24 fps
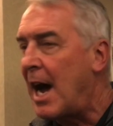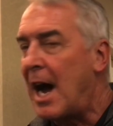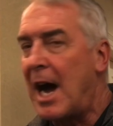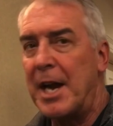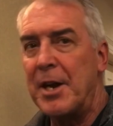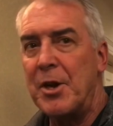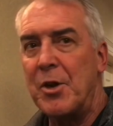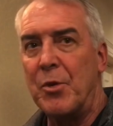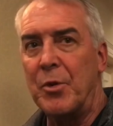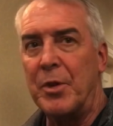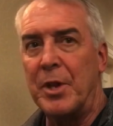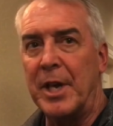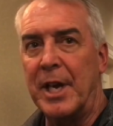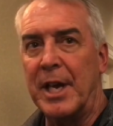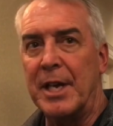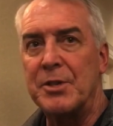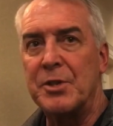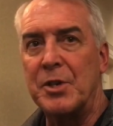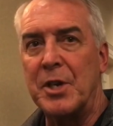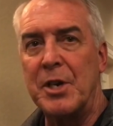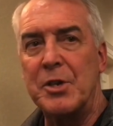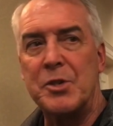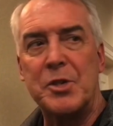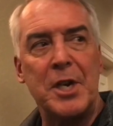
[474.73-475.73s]
I know
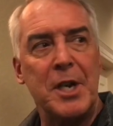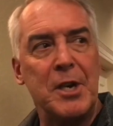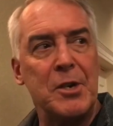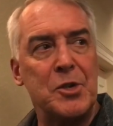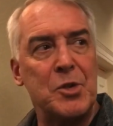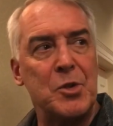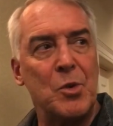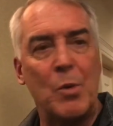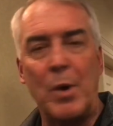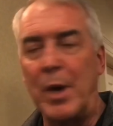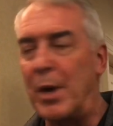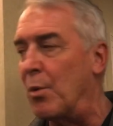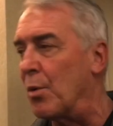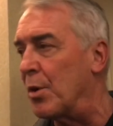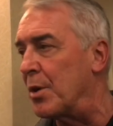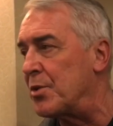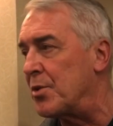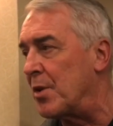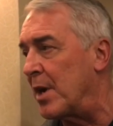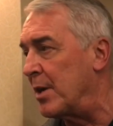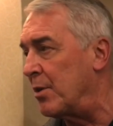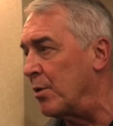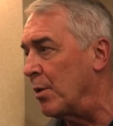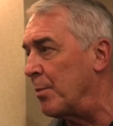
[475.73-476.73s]
this. Here's the way we're
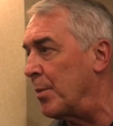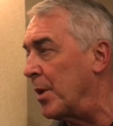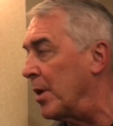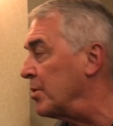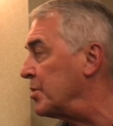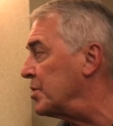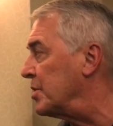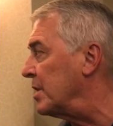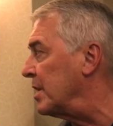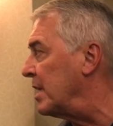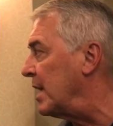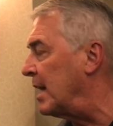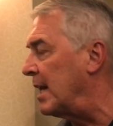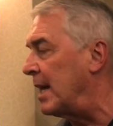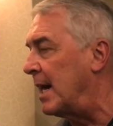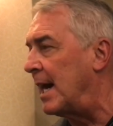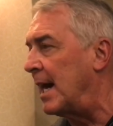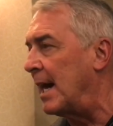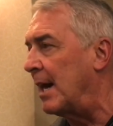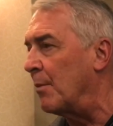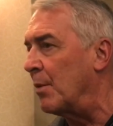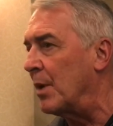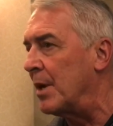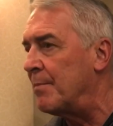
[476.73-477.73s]
trying to approach it at
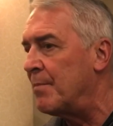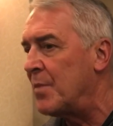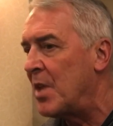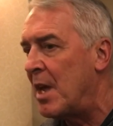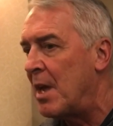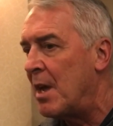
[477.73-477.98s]
Iowa.